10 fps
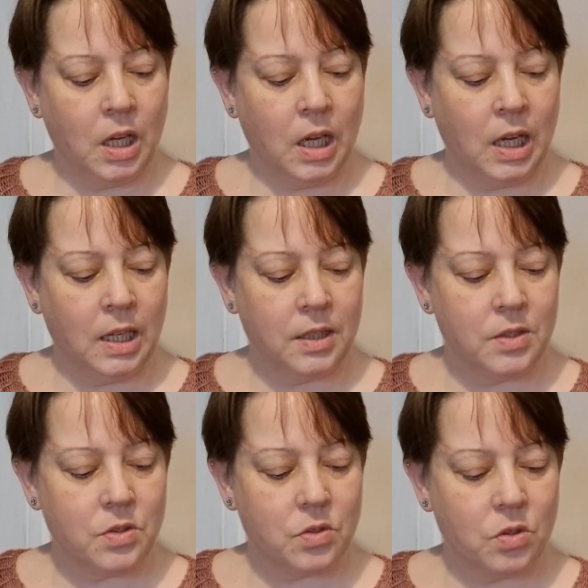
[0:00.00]

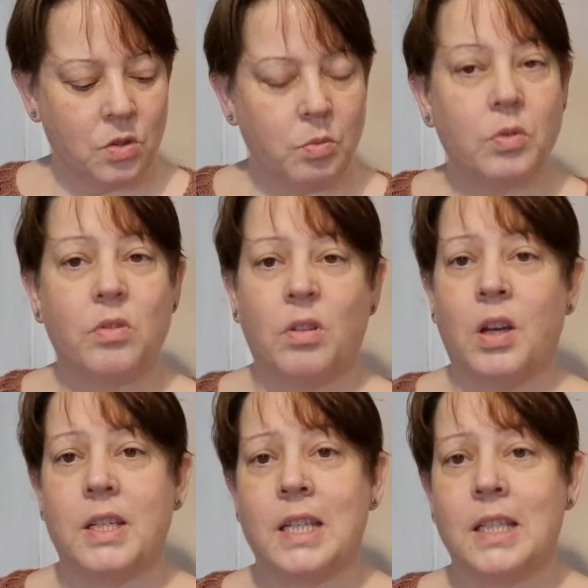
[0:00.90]
and you want
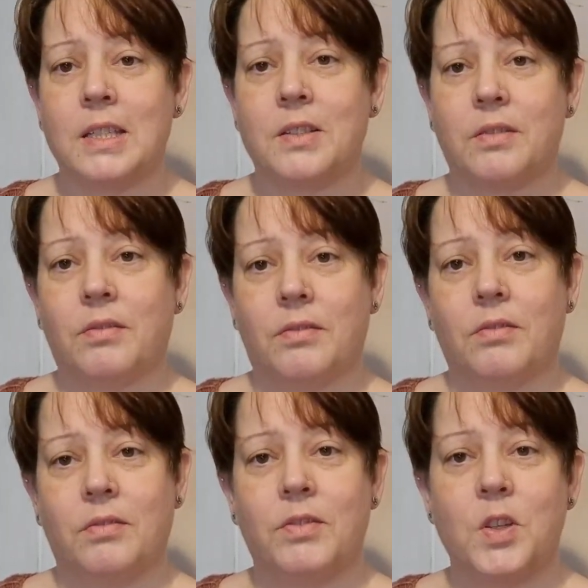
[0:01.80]
ideas
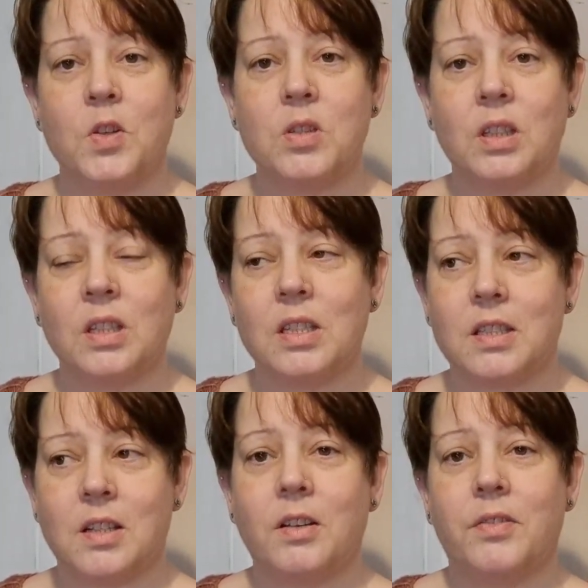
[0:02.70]
for using this
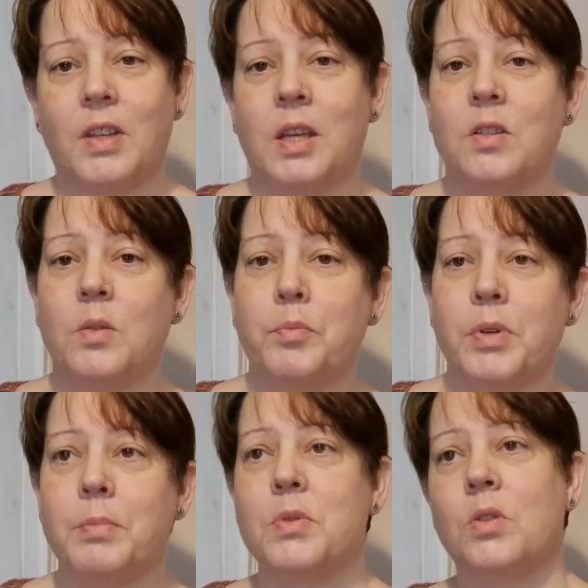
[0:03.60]
stuff, yeah, doing
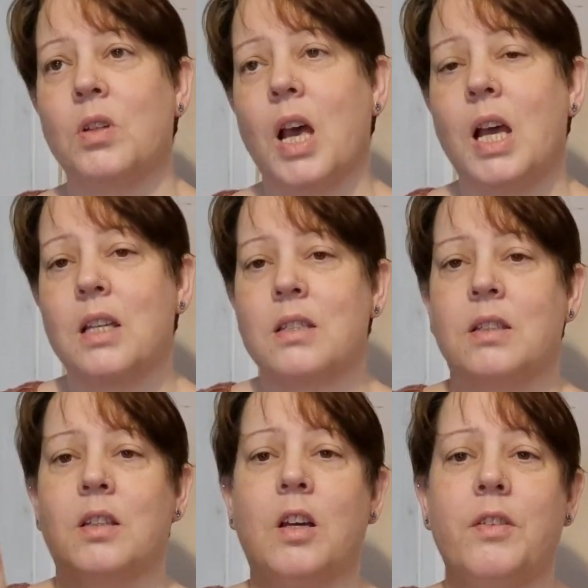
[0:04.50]
brims on hats
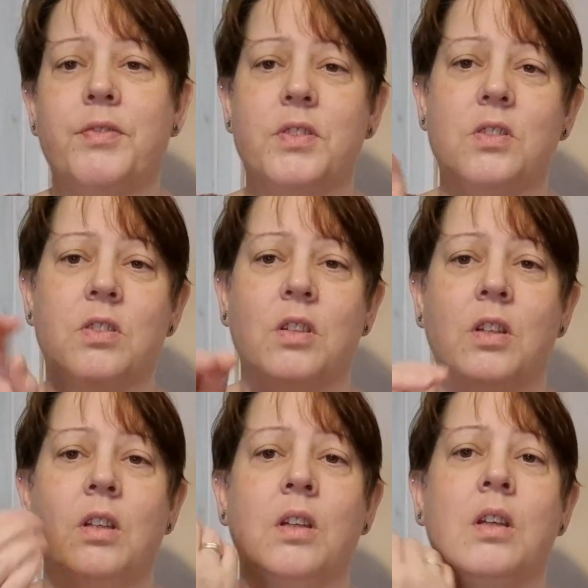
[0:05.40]
and cuffs,
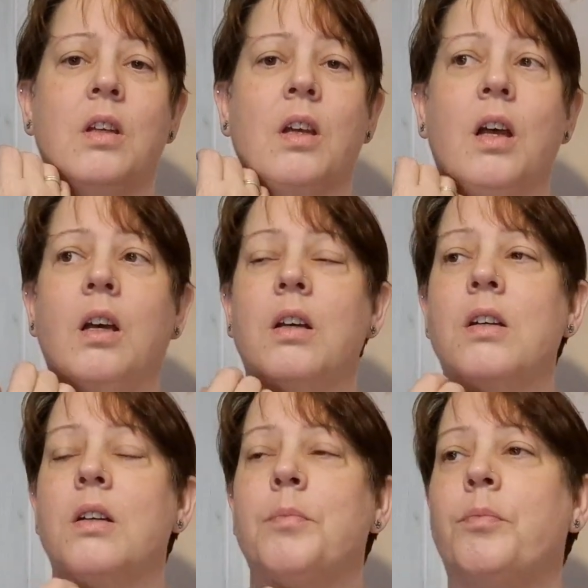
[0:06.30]

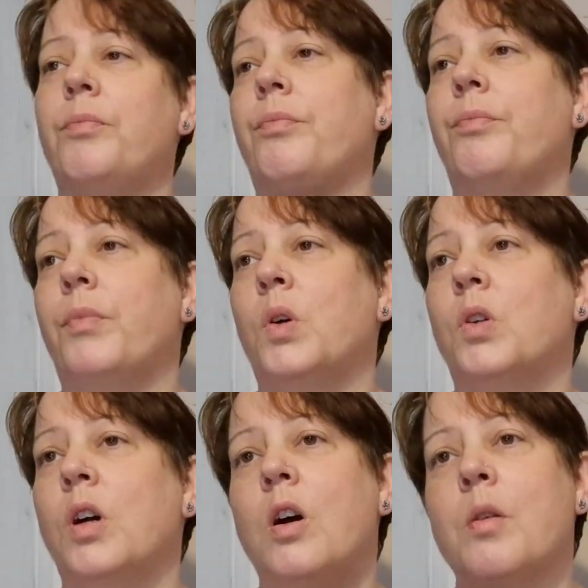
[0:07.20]
on
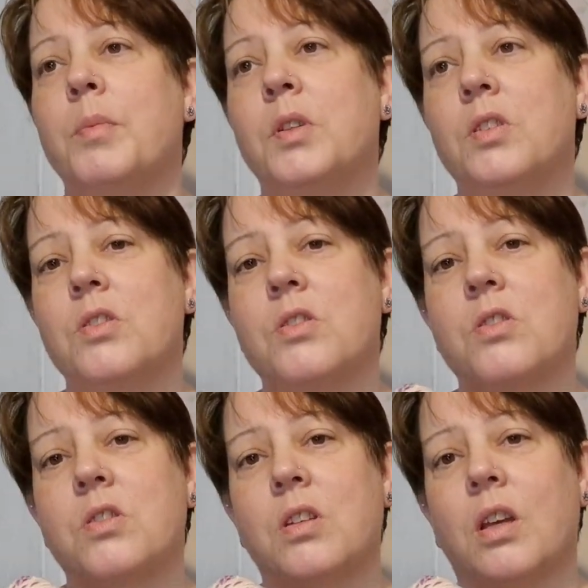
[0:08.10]

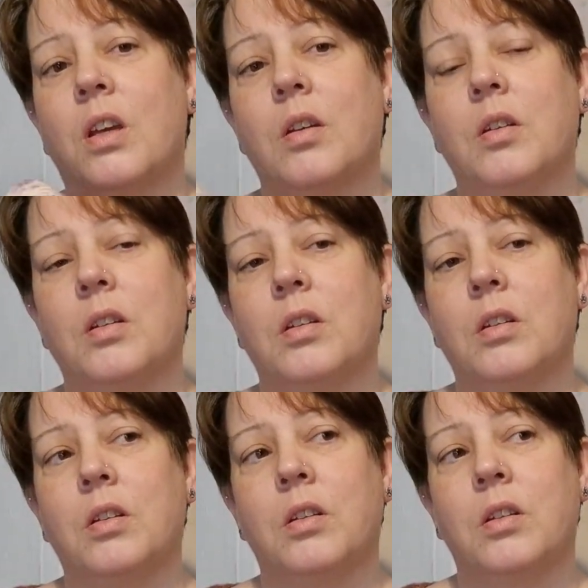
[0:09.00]
garments.
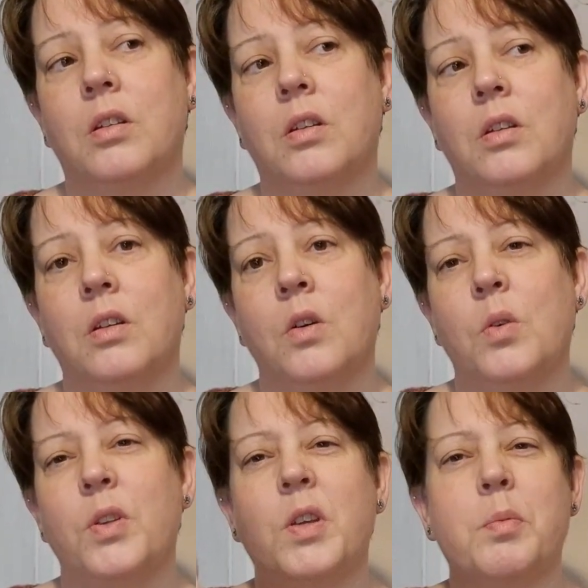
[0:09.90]

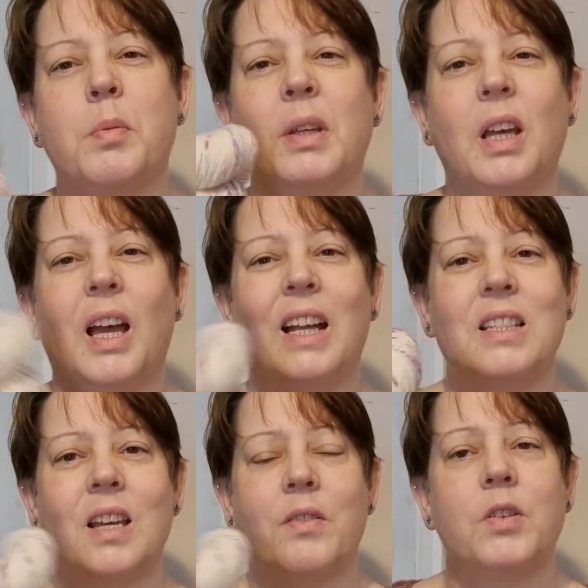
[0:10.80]
Well, you could probably get a hat
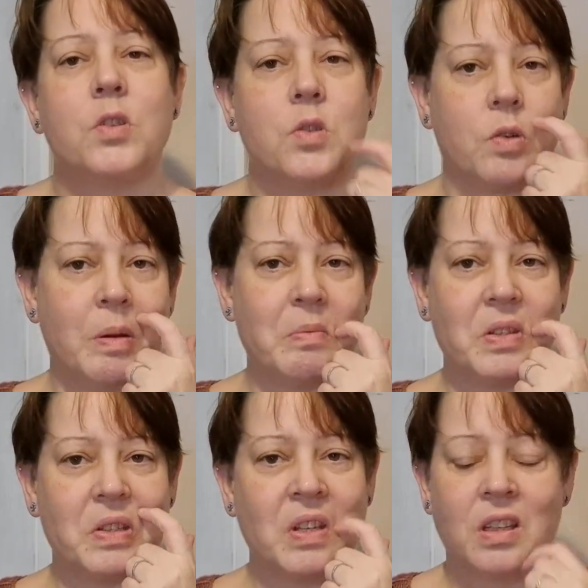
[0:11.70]
out of 100 grams.